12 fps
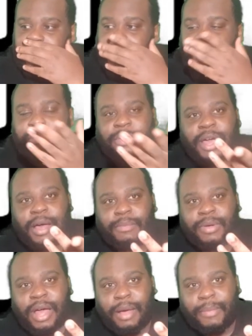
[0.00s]
can't,
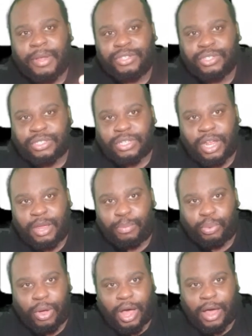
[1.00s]
can't, can't man just,
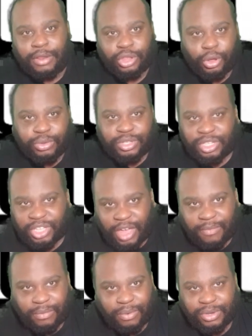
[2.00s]
like, put our dough
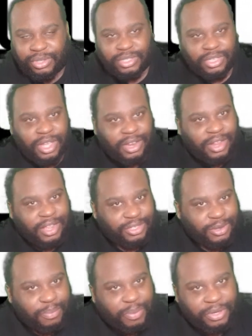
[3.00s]
together and just get, like,
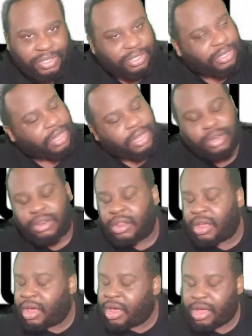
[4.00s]
some pictures? Like,
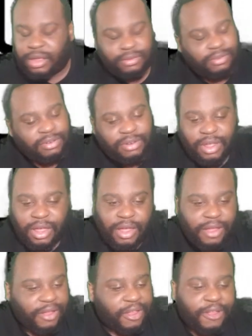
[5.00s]
nah,
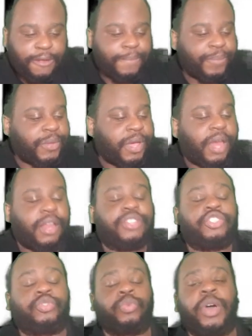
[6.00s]
nah. And I
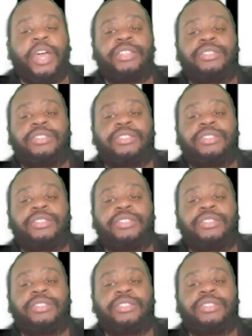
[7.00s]
swear